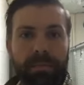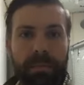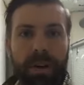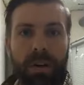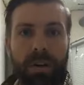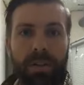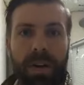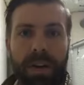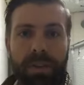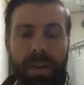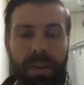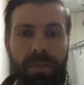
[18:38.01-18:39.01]
All right,
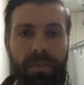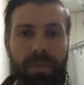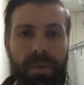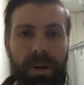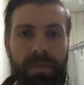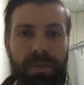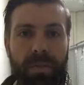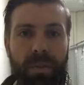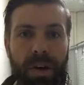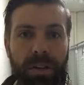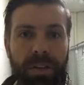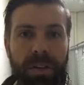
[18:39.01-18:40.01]
thank you everybody for
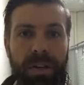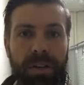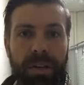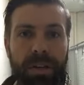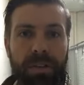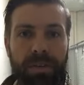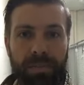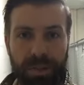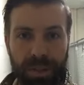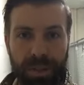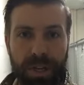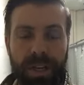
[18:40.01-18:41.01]
watching here. I do
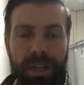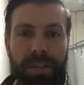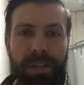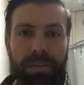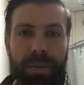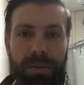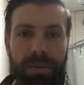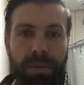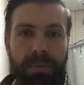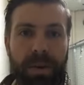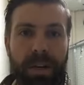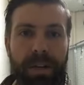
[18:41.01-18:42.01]
appreciate it, especially
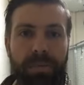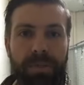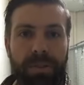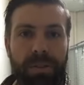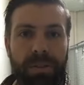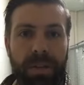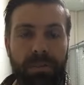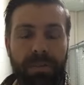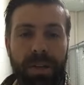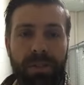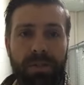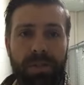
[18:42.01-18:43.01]
my uh, Brazilian
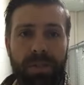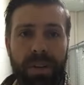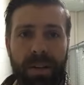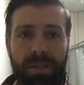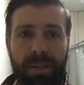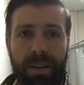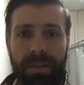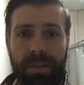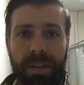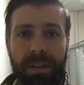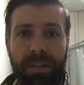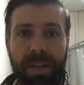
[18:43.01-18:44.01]
pintors down there.
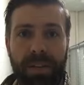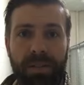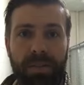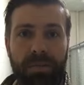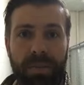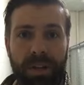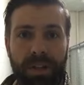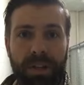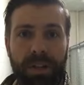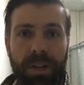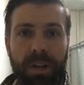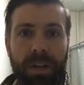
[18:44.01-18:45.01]
Thank you guys so much.